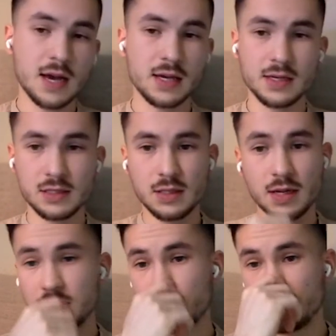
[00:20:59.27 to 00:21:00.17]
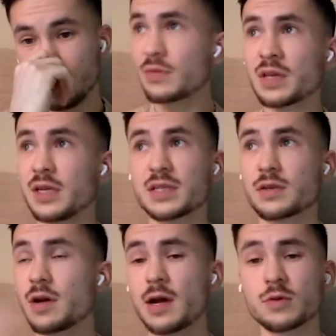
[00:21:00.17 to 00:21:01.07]
I I
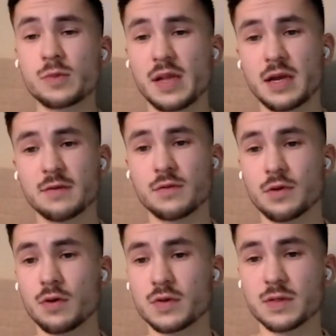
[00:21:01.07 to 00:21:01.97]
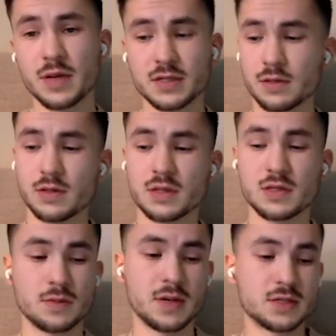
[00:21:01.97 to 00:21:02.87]
yesterday I was planning for the whole semester because
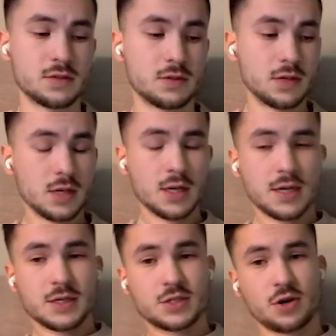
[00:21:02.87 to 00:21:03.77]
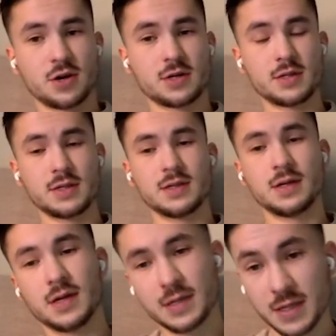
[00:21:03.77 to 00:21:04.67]
the semester started
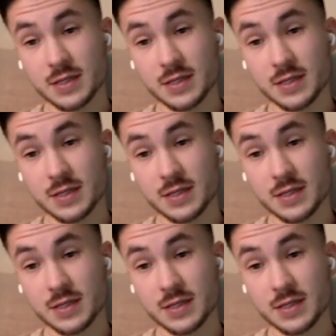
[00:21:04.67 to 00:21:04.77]
uh,